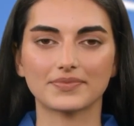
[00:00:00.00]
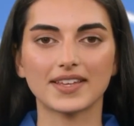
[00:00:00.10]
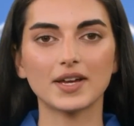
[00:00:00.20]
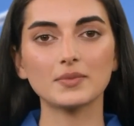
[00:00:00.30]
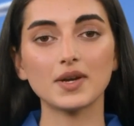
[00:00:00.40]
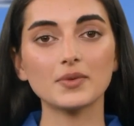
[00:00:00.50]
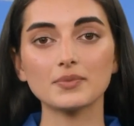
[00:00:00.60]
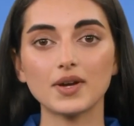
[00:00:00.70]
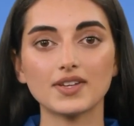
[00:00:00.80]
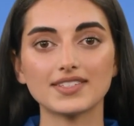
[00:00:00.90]
In mold
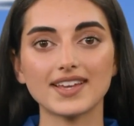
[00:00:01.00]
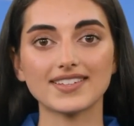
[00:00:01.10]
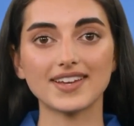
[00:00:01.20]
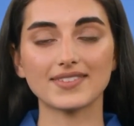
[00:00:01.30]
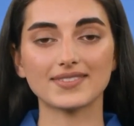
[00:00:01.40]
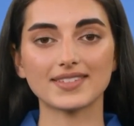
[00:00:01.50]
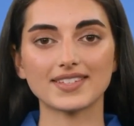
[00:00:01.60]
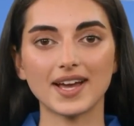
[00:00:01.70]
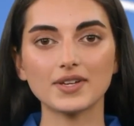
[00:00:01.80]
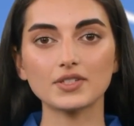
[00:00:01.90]
processing,
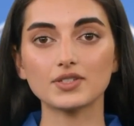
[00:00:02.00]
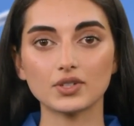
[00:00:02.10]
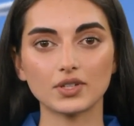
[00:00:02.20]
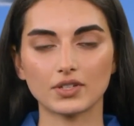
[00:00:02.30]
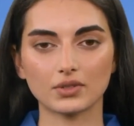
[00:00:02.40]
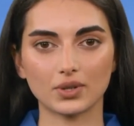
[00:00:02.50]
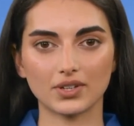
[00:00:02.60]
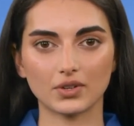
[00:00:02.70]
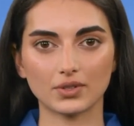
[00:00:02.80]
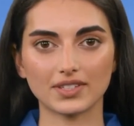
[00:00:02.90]
sliders are usually
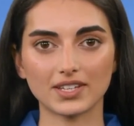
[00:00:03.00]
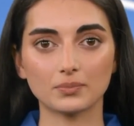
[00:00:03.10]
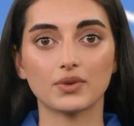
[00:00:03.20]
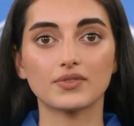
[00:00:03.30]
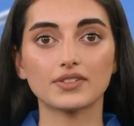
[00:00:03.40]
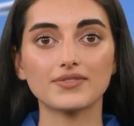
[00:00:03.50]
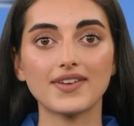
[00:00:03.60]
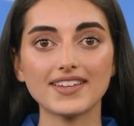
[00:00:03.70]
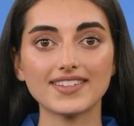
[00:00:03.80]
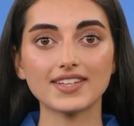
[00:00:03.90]
used as moving
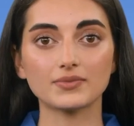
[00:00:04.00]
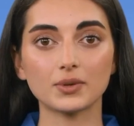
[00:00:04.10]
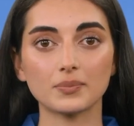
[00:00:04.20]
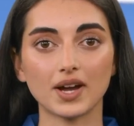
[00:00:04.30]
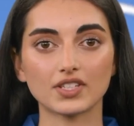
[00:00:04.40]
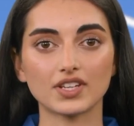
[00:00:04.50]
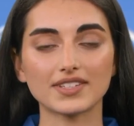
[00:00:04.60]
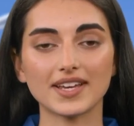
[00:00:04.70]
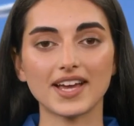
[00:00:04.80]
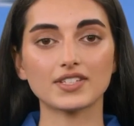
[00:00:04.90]
devices for
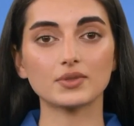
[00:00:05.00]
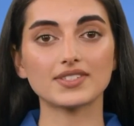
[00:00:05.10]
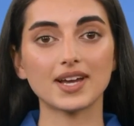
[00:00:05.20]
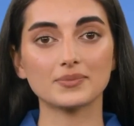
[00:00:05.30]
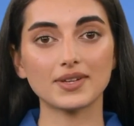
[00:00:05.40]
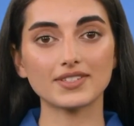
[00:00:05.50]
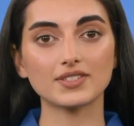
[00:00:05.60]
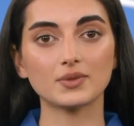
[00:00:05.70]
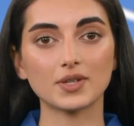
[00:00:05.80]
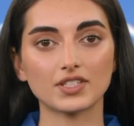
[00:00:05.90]
punching dies or templates
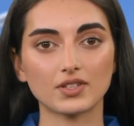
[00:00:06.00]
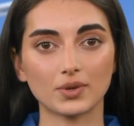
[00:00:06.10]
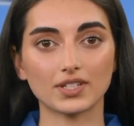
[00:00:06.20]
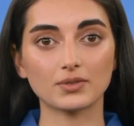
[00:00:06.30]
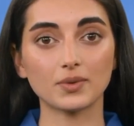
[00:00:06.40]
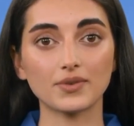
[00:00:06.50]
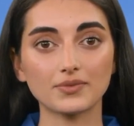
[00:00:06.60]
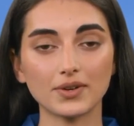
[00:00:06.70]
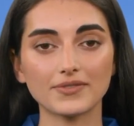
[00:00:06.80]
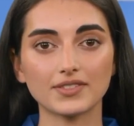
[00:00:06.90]
to ensure smooth
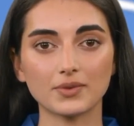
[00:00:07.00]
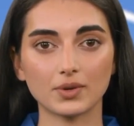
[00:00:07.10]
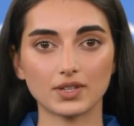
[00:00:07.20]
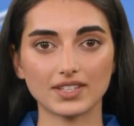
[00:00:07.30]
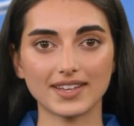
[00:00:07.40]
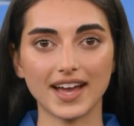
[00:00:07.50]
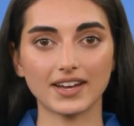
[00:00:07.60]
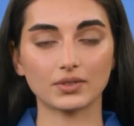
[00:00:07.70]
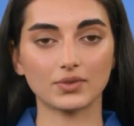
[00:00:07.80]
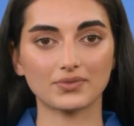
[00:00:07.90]
lifting or
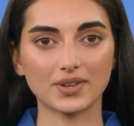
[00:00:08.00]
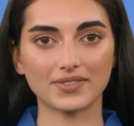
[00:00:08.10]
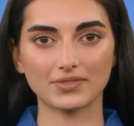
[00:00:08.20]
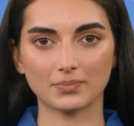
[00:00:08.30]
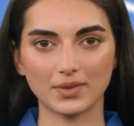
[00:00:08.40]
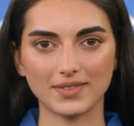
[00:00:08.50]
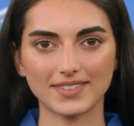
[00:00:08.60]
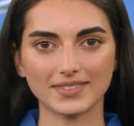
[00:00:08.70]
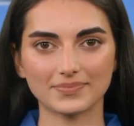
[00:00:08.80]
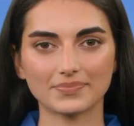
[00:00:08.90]
sliding movement of the molds.